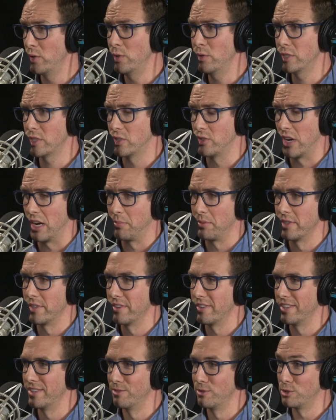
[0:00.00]
you do just drop
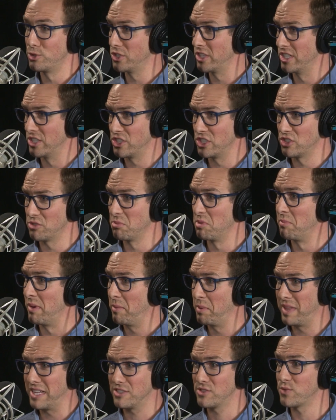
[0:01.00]
it and there's cynicism, and
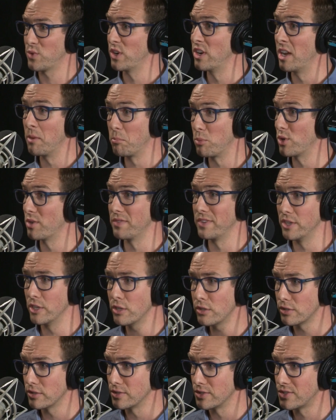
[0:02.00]
maybe that's for a number of
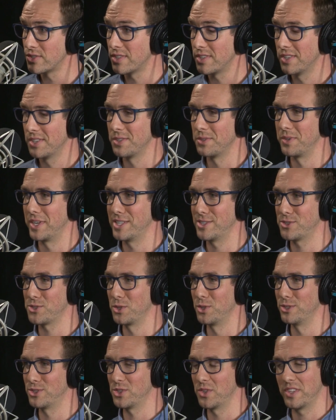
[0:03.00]
years, right?
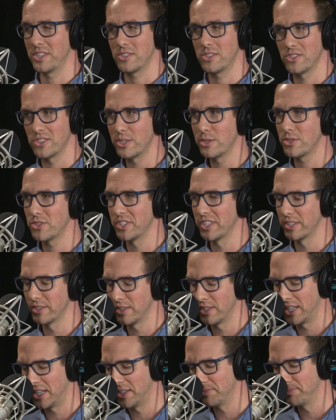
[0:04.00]
So this is
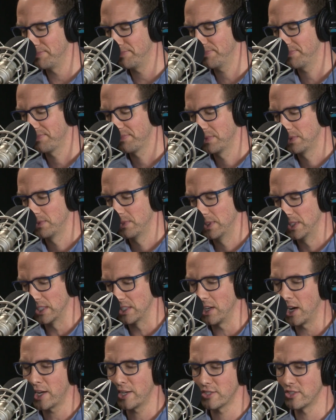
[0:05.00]
interesting.
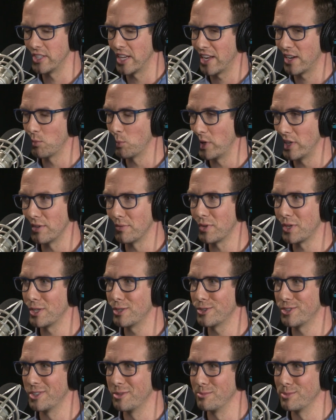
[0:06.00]
God is dead and we have
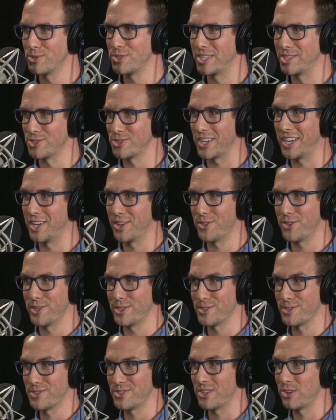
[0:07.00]
killed him, says
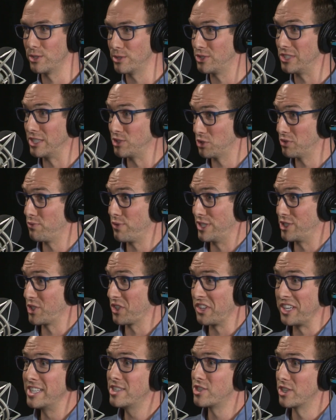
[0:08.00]
atheists, or says
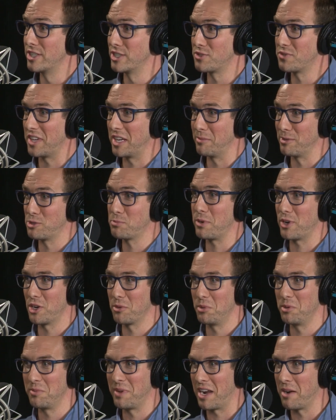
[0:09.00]
Friedrich Nietzsche, his famous
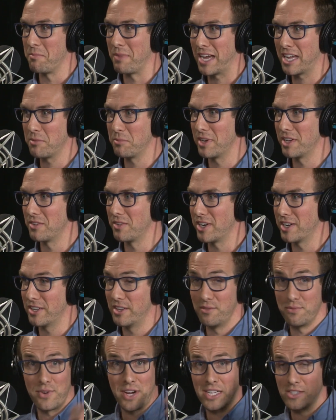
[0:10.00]
parable about a madman, right?
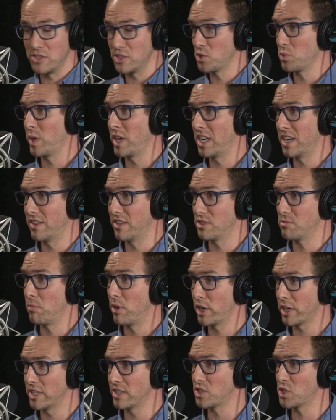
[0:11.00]
He finds his way into this
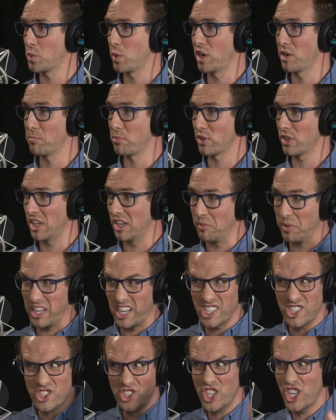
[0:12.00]
market square
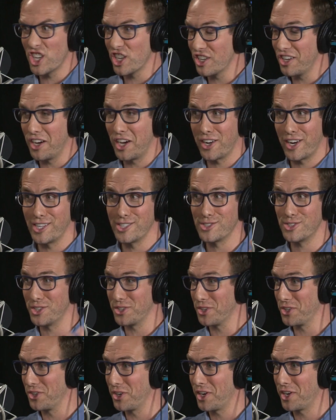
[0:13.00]
proclaiming, I seek God,
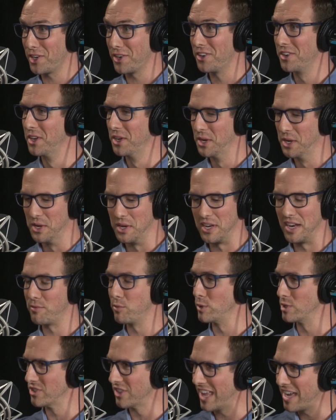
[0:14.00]
and
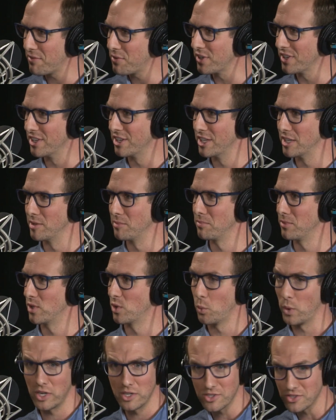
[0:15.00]
everyone's laughing at him.
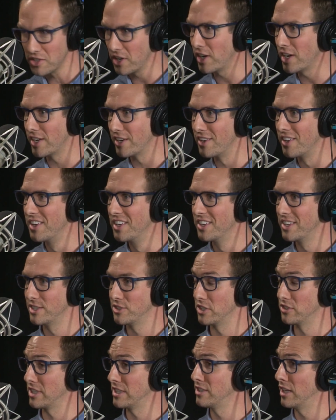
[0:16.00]
Where is God?
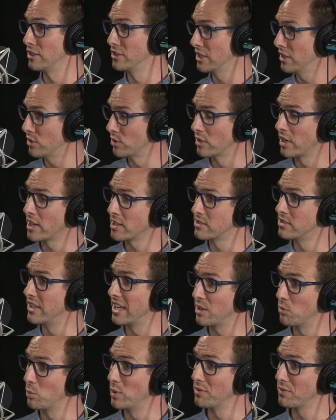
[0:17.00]
He says, I'll tell you, God's
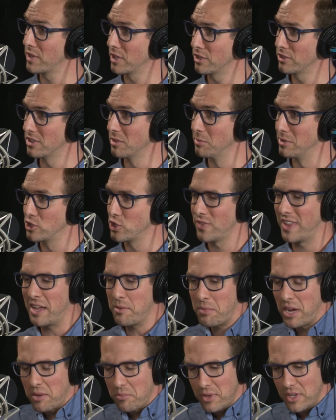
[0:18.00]
dead and we've killed him. And so
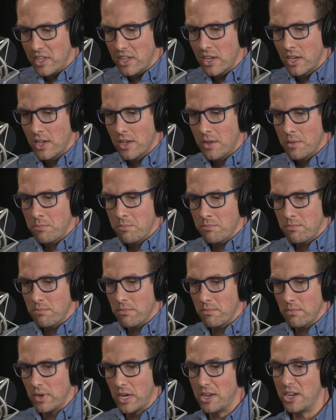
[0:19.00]
that might be
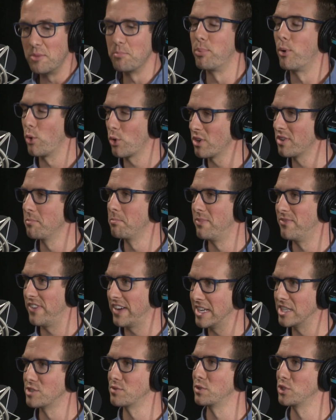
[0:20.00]
an important
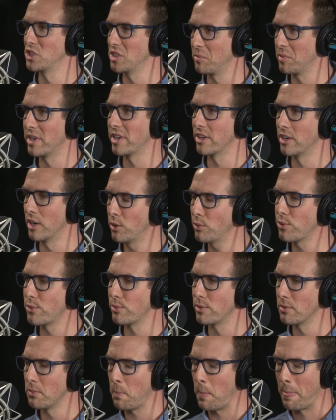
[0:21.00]
phase for somebody to go
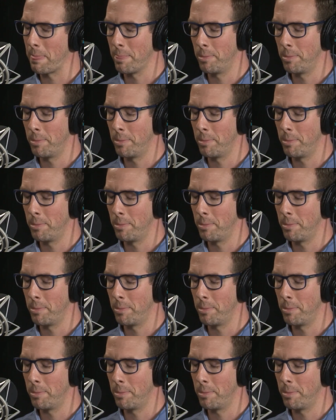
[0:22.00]
through.